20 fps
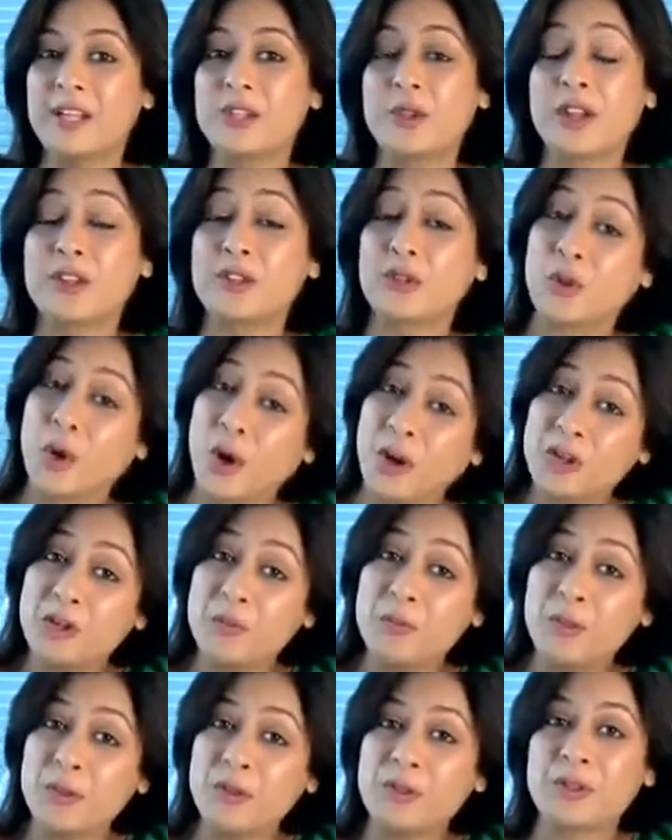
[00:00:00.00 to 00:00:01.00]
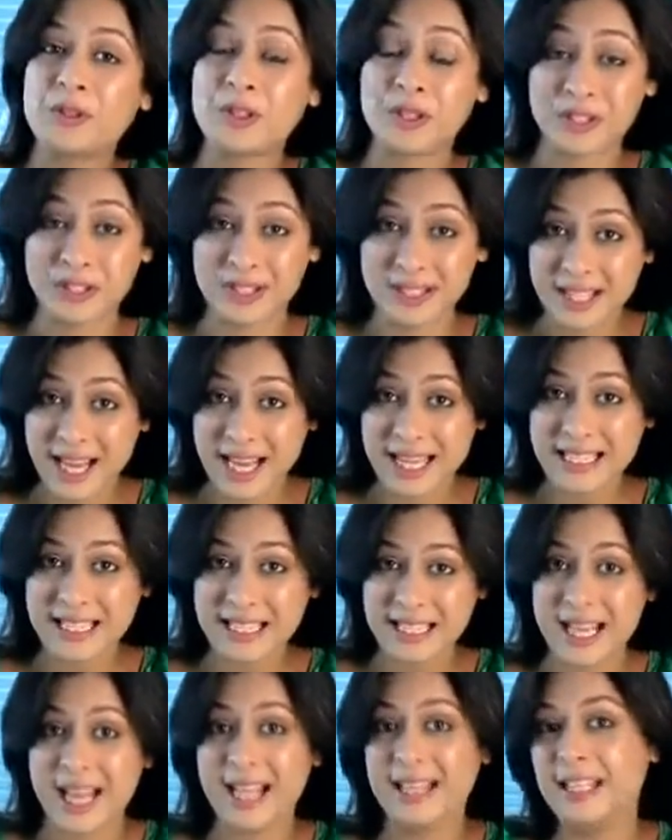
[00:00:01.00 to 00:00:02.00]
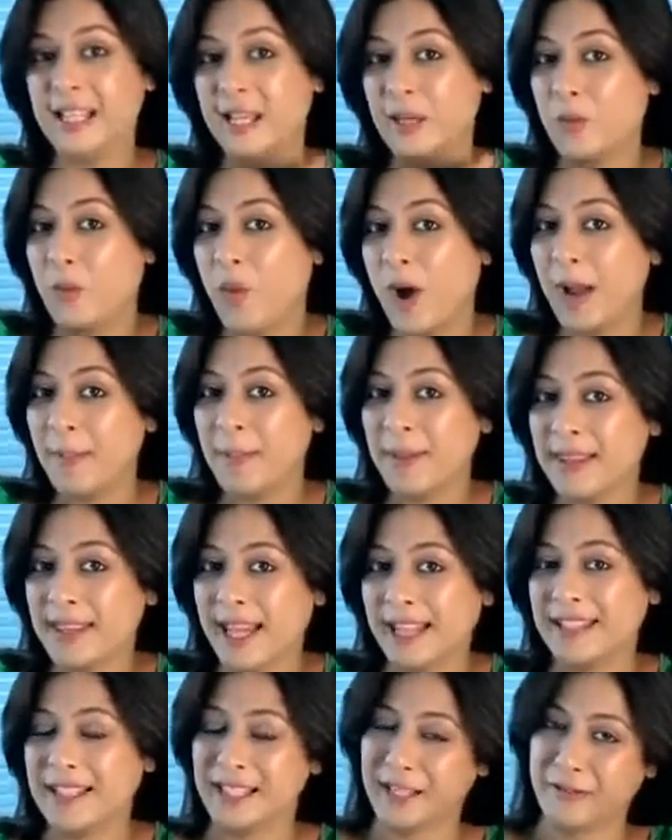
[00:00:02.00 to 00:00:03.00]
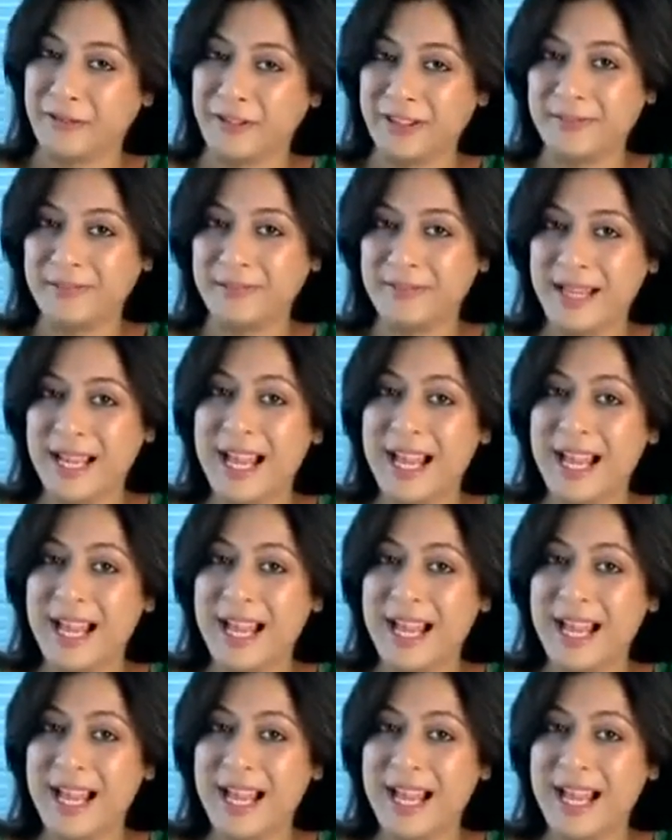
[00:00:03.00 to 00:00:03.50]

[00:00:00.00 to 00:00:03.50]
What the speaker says: so as to contribute to the society and the environment that they live in.